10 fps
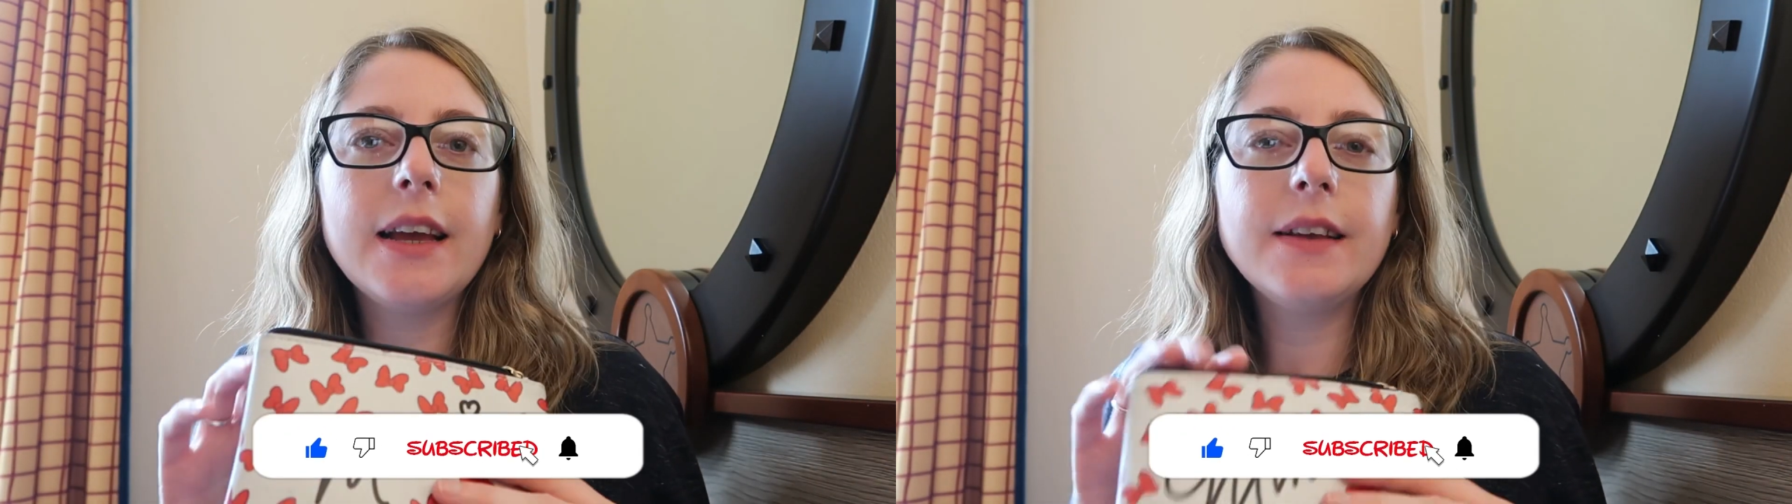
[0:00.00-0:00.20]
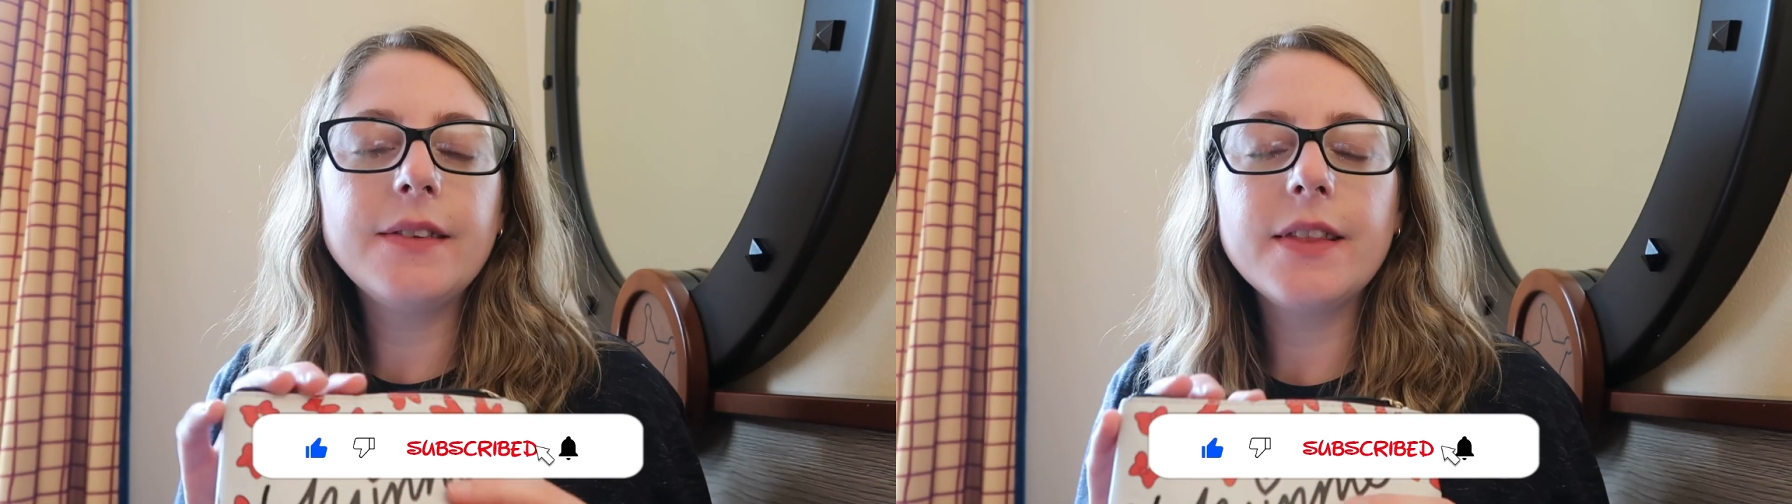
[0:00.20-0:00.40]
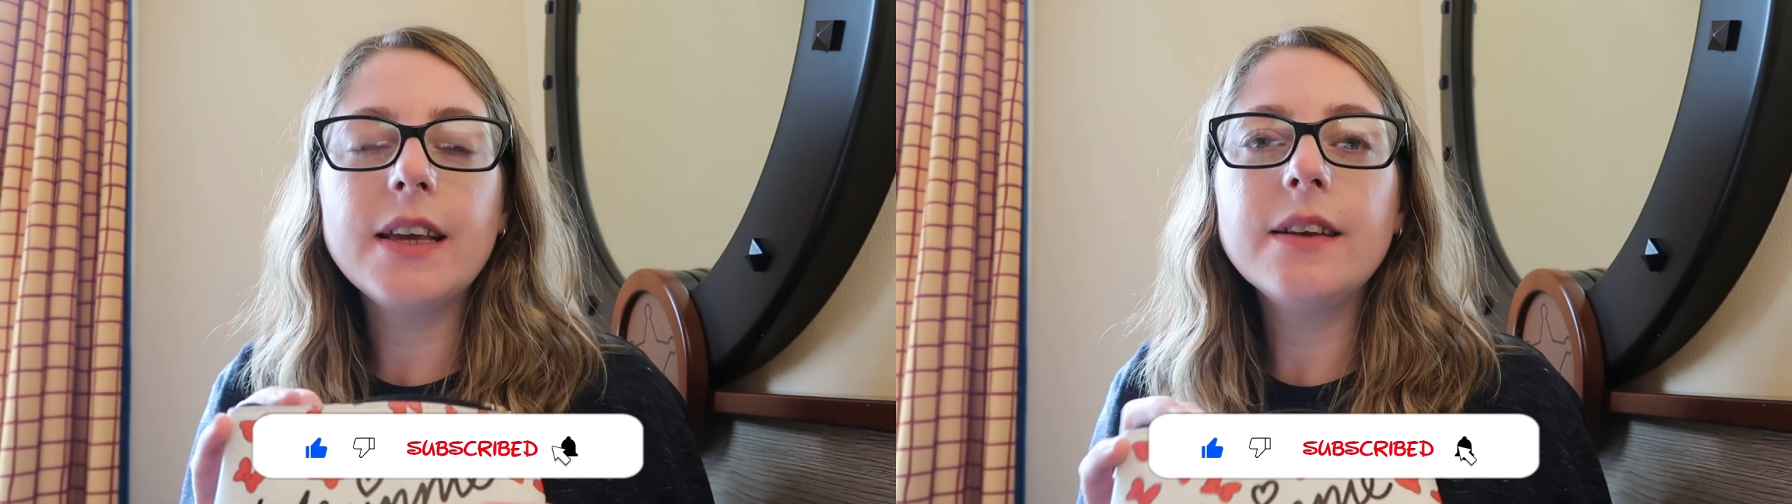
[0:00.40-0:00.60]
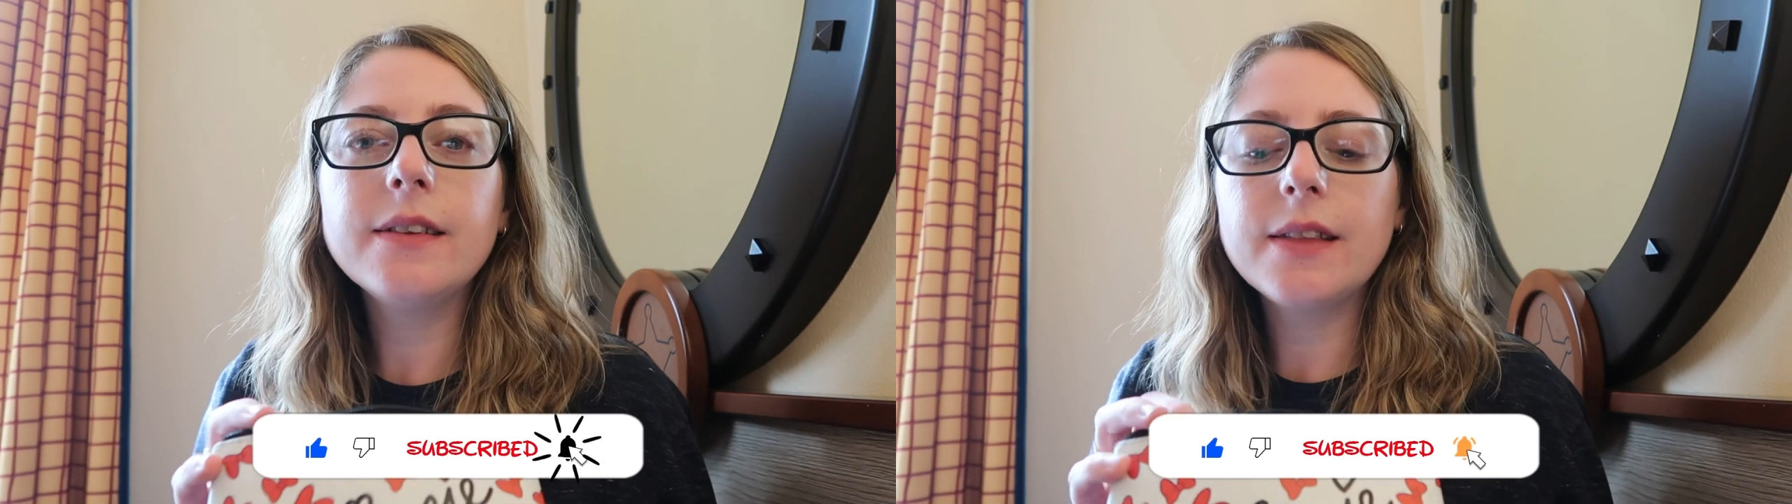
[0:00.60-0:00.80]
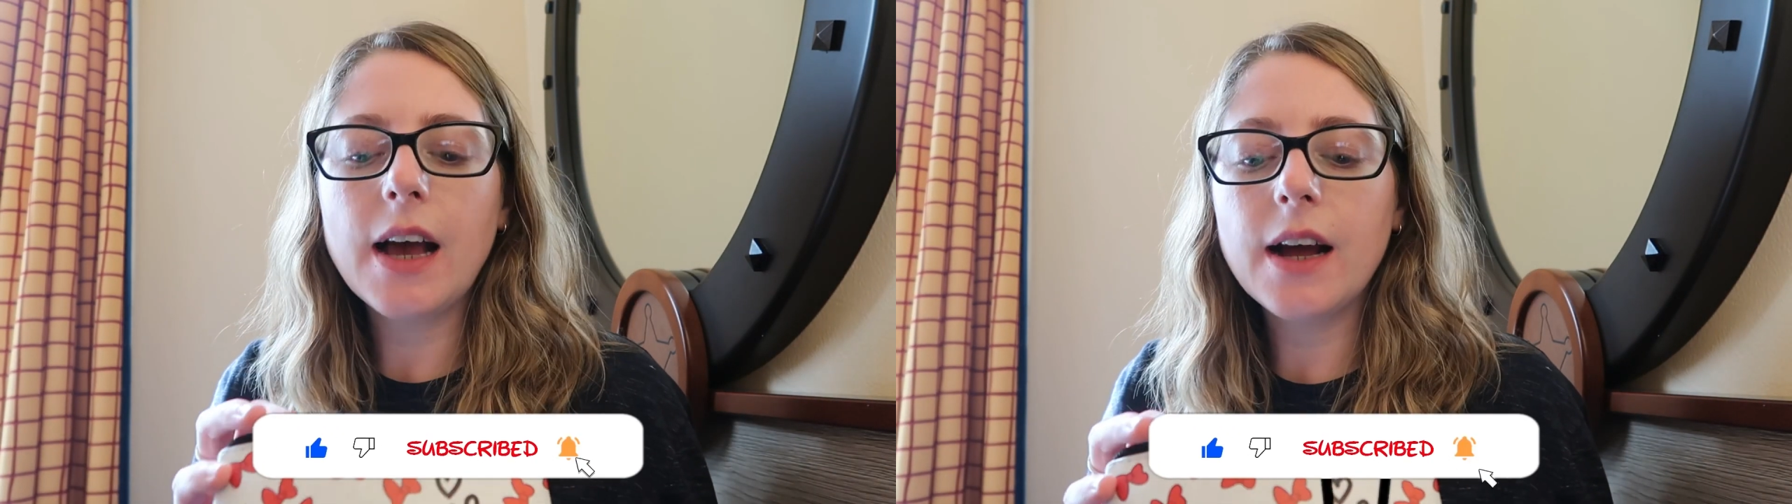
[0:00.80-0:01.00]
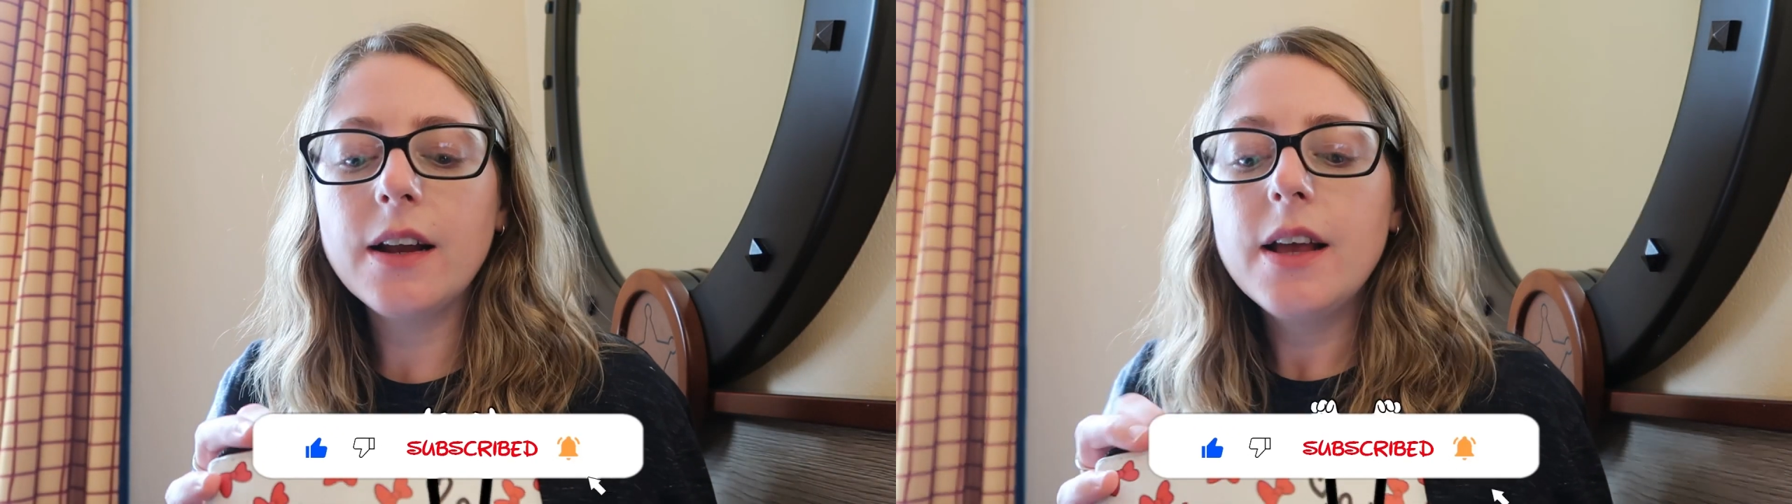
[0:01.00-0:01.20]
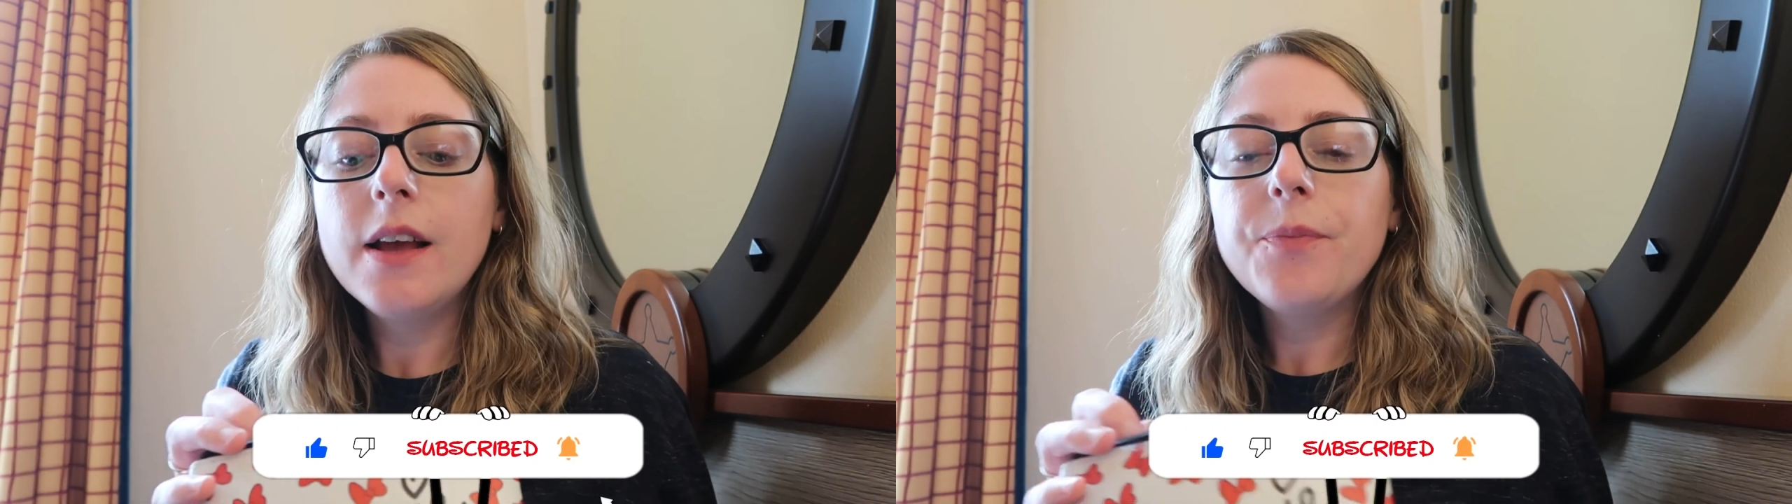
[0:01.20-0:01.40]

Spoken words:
is things that